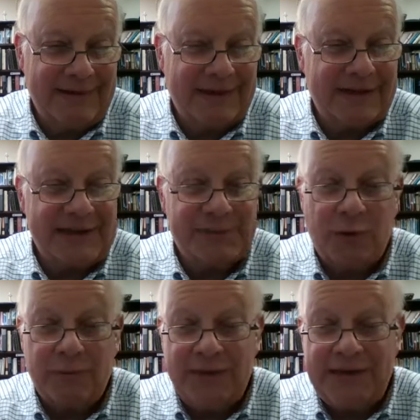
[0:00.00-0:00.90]
At this
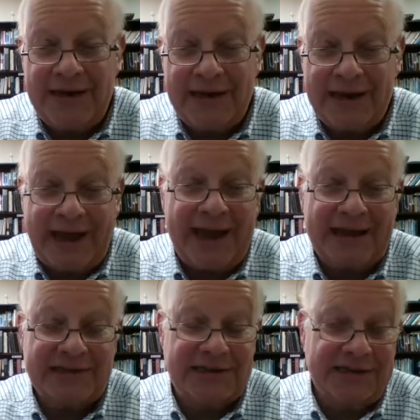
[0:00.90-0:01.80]
point, we'd need an
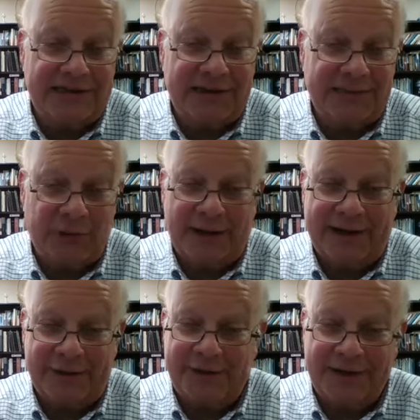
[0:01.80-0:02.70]
axe and a stump
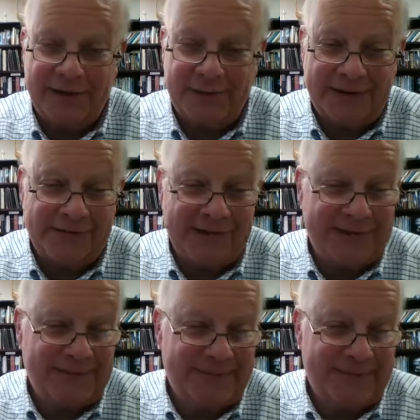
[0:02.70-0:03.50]
grinder to get rid of it.